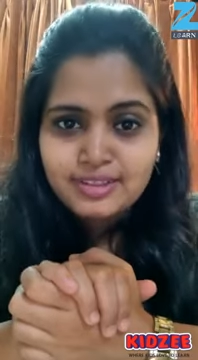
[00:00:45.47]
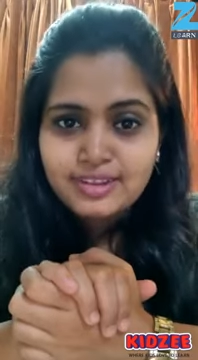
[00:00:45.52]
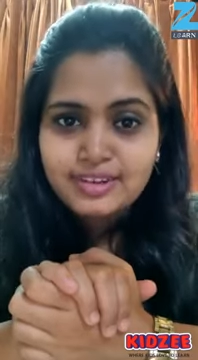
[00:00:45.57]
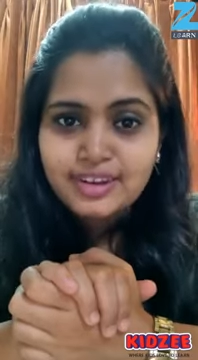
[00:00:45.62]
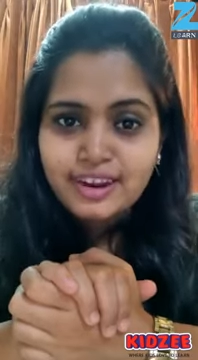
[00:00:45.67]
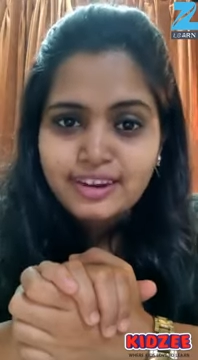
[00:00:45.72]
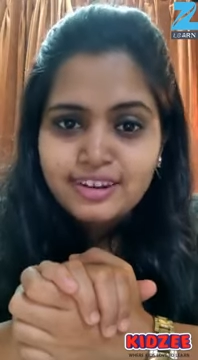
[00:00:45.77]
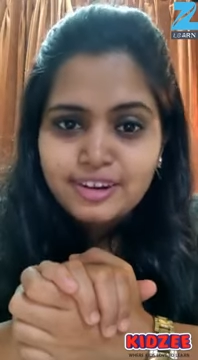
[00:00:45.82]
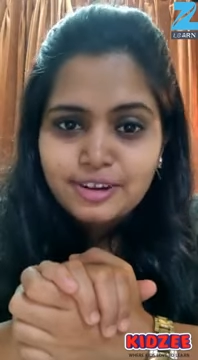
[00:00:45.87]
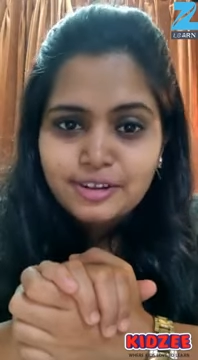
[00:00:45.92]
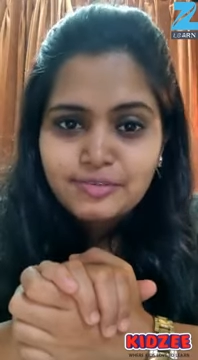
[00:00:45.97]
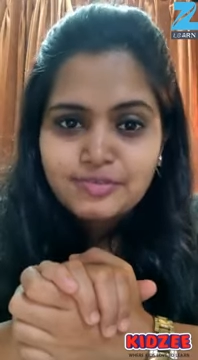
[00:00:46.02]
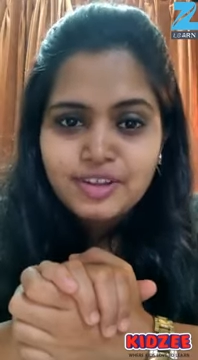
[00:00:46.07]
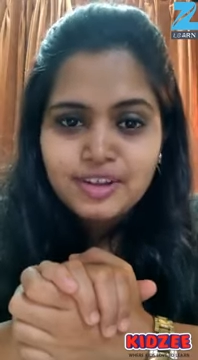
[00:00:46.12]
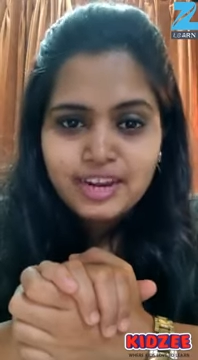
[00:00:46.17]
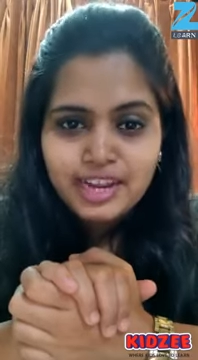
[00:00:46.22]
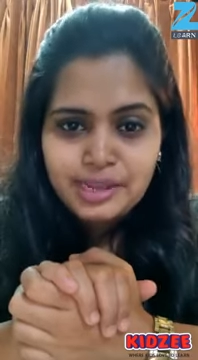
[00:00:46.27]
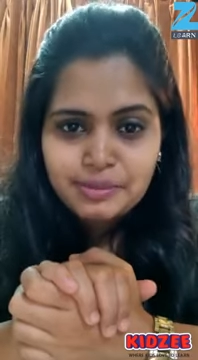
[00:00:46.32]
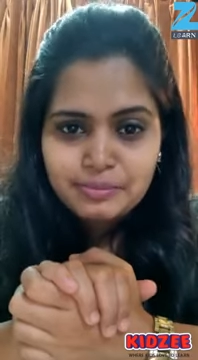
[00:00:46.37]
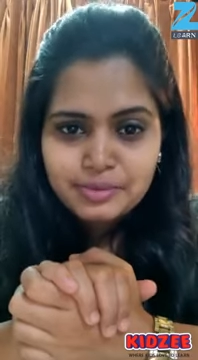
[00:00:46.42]
The title of
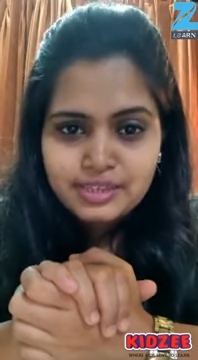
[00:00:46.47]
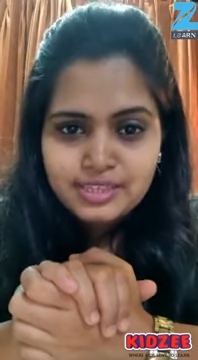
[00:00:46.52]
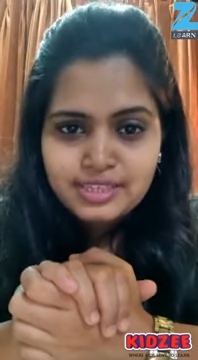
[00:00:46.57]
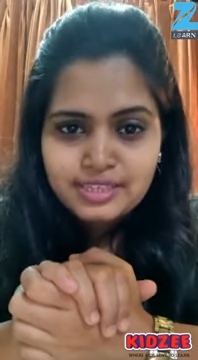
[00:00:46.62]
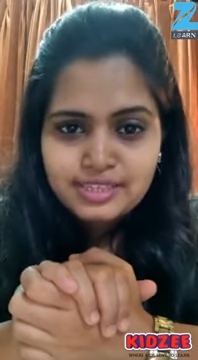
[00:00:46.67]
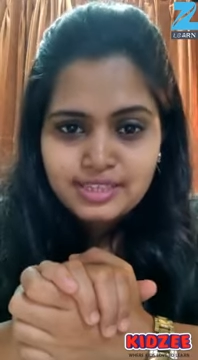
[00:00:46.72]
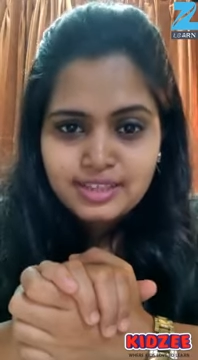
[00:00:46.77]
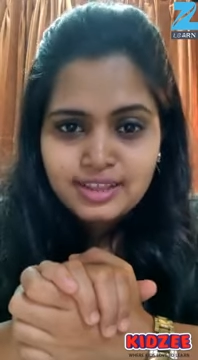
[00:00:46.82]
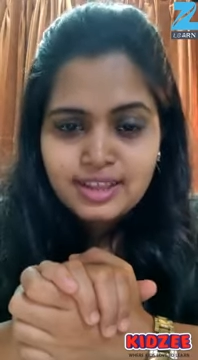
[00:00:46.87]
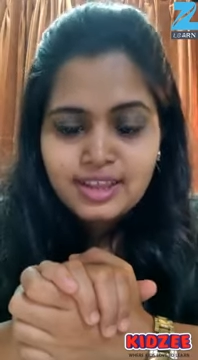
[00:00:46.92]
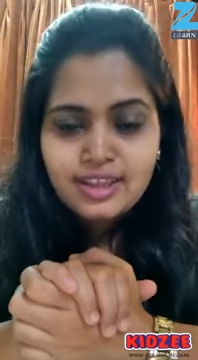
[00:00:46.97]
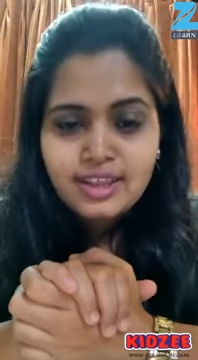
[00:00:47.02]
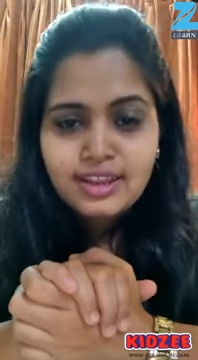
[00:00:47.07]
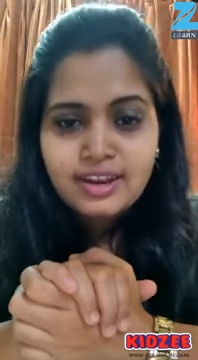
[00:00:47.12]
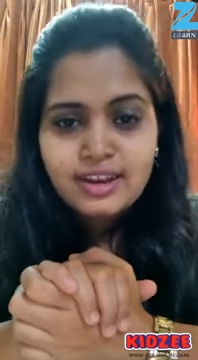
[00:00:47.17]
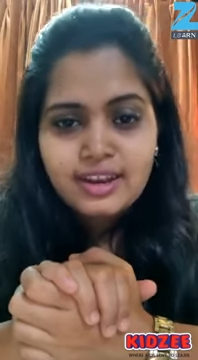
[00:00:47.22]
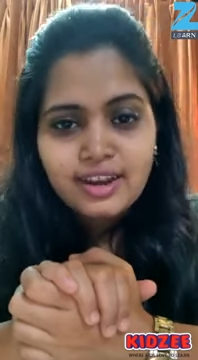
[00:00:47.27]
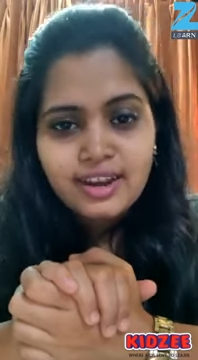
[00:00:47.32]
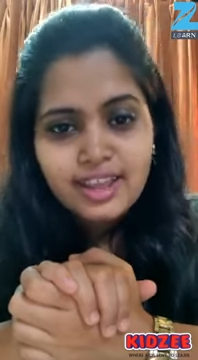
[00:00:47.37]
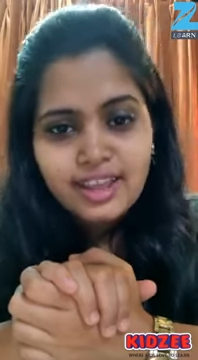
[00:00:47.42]
the rhyme is
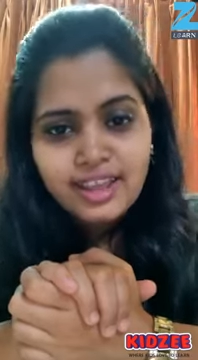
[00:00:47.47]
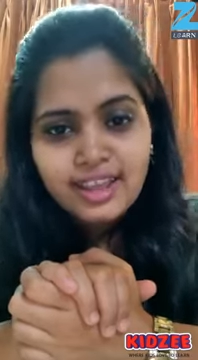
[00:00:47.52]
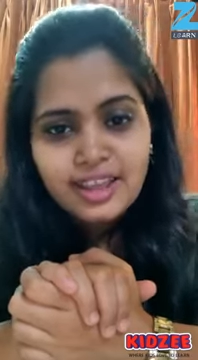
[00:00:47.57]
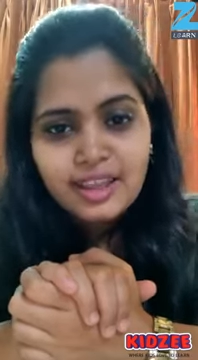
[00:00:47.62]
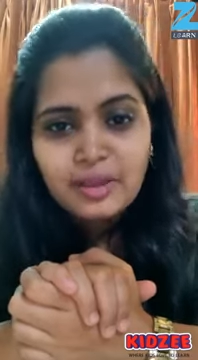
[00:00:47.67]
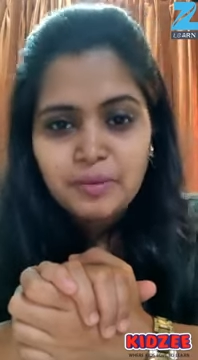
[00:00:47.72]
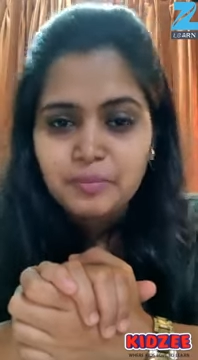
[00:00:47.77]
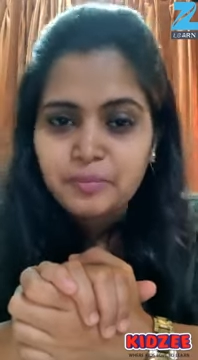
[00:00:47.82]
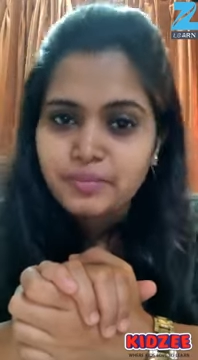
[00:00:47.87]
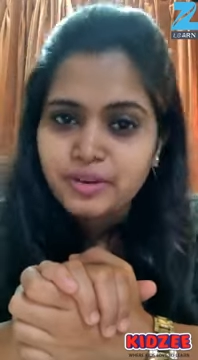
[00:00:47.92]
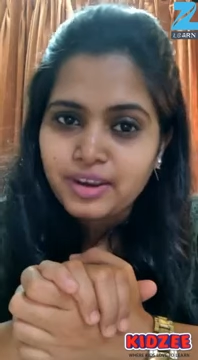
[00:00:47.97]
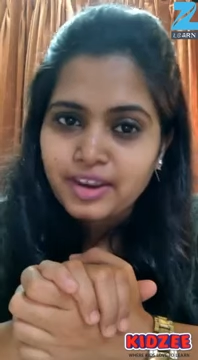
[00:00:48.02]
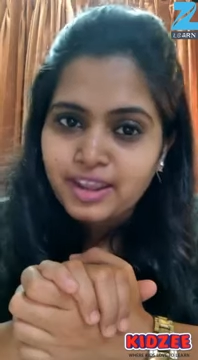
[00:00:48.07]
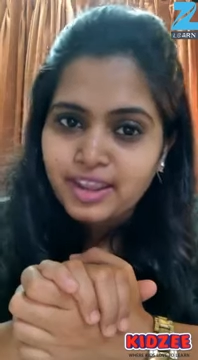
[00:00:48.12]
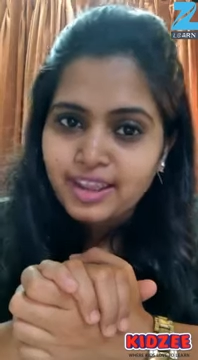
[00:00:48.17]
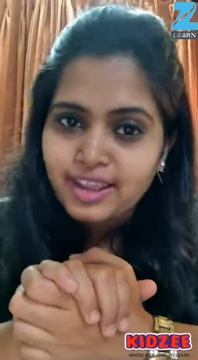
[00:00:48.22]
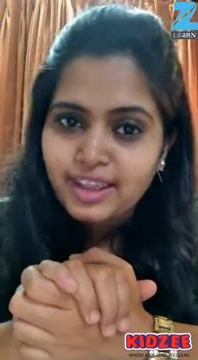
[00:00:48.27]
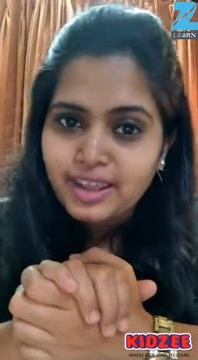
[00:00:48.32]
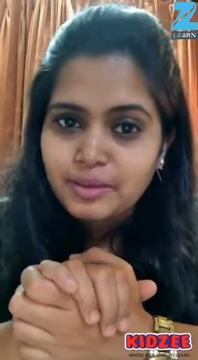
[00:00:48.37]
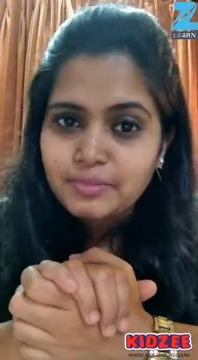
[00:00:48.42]
Name,
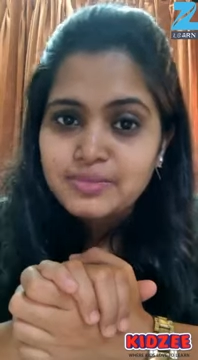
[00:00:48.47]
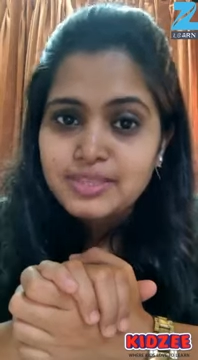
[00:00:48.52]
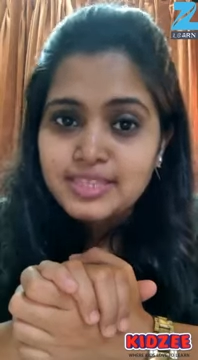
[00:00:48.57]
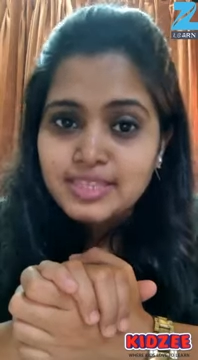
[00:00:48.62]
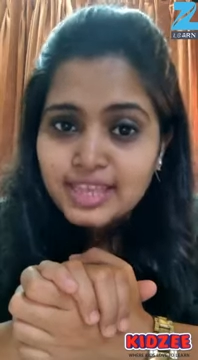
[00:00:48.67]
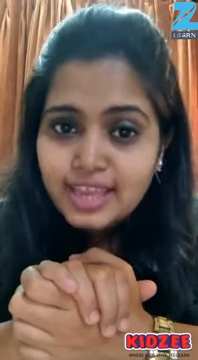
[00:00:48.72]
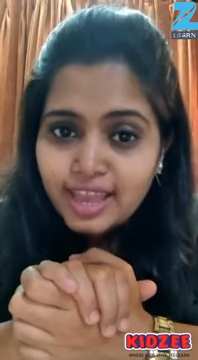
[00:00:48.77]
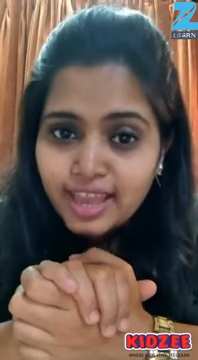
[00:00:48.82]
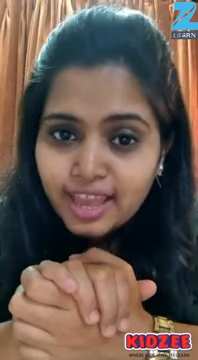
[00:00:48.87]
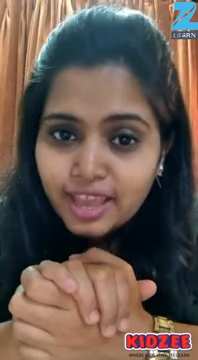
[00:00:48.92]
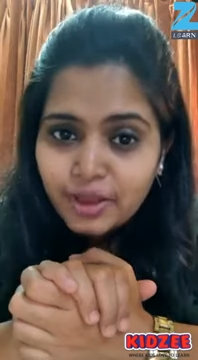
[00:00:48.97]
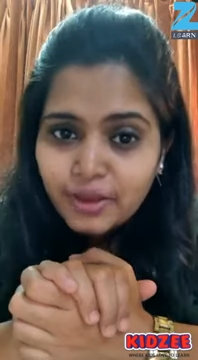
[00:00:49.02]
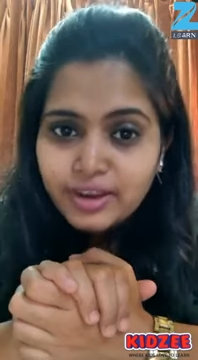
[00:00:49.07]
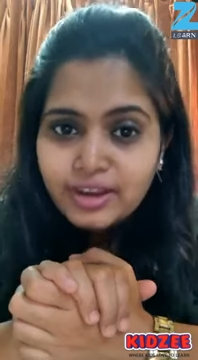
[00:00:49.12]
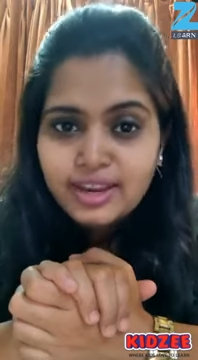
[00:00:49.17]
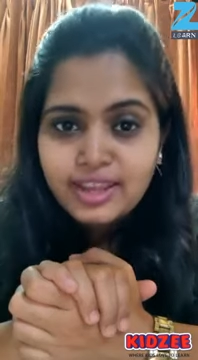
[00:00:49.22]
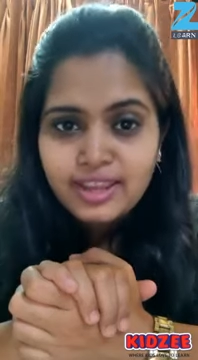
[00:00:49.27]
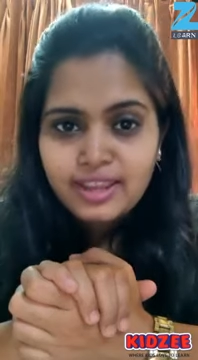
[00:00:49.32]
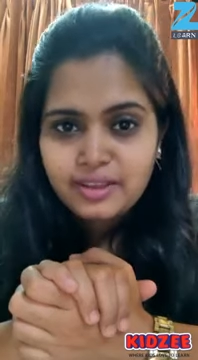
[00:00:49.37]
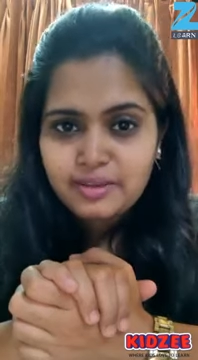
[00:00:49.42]
Name, Say
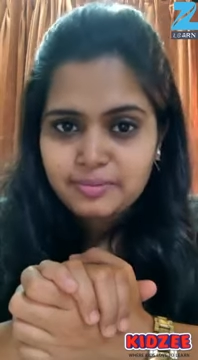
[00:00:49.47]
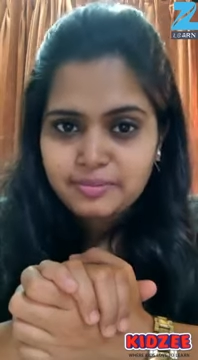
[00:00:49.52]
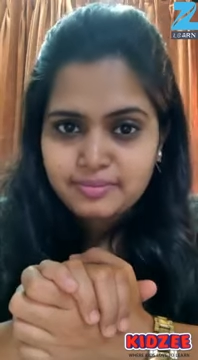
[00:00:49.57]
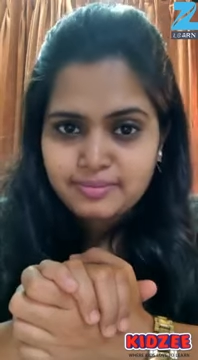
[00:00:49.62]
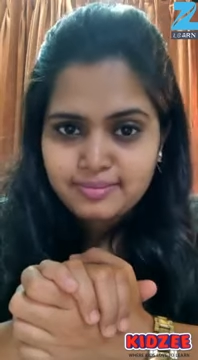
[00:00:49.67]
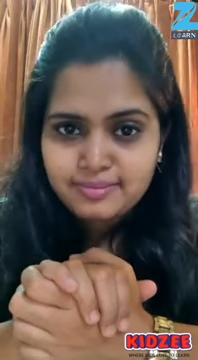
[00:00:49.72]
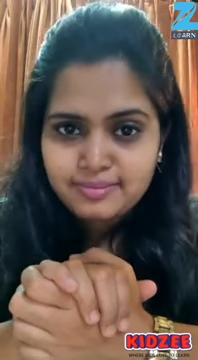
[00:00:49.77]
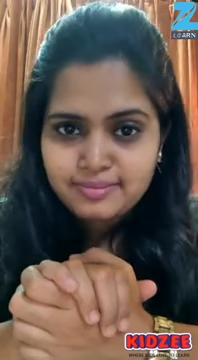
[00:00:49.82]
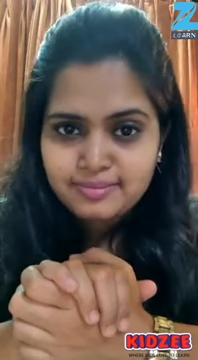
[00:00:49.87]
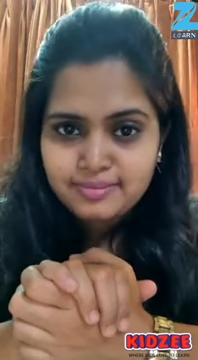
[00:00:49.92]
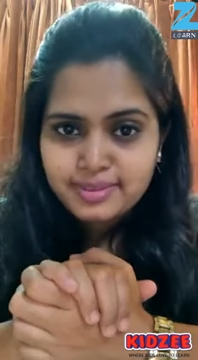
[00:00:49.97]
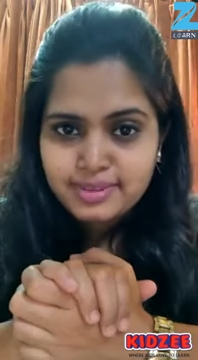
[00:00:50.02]
Your Name.